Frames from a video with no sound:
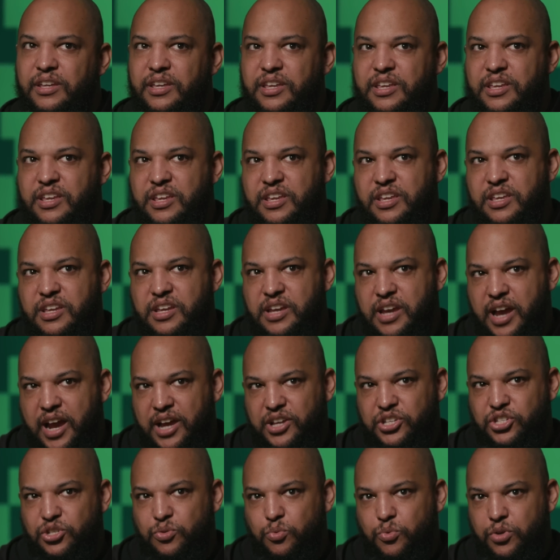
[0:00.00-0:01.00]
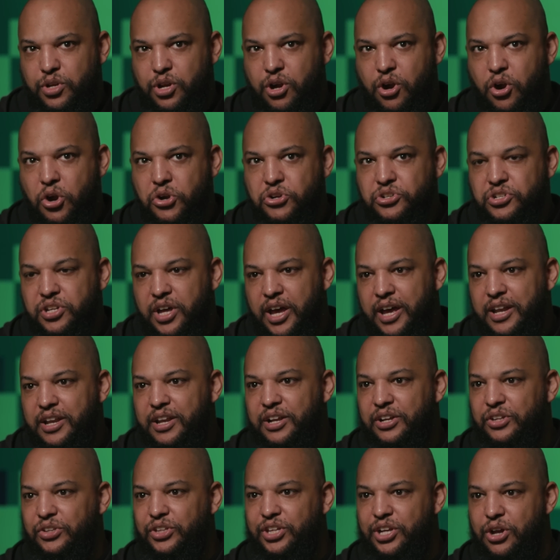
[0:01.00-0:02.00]
yes, we are
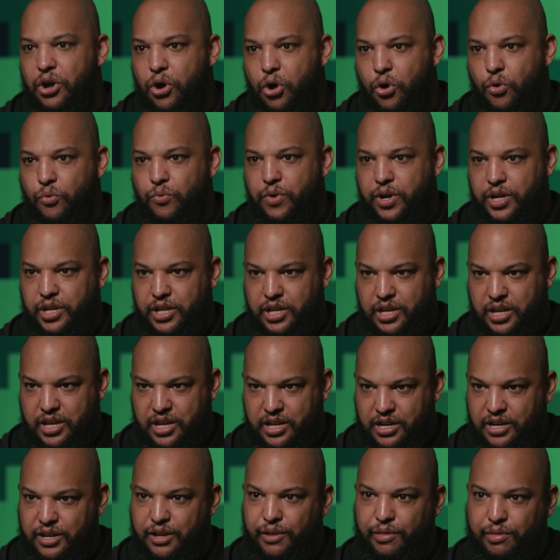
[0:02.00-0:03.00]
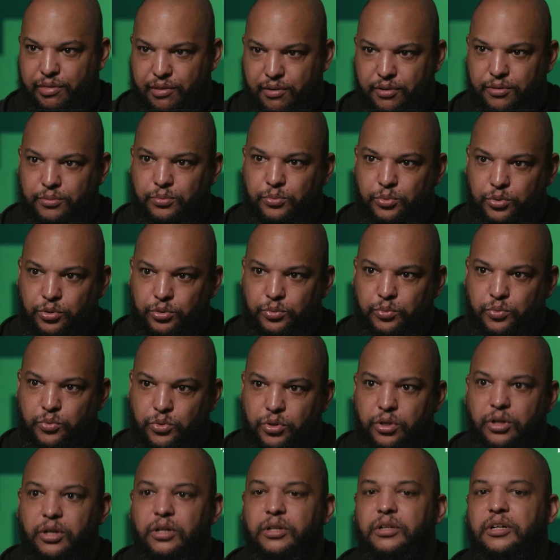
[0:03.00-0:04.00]
technically already in a Third World
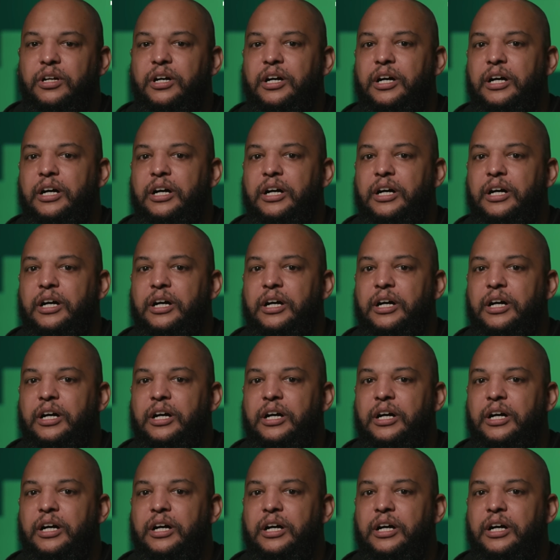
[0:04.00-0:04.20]
War.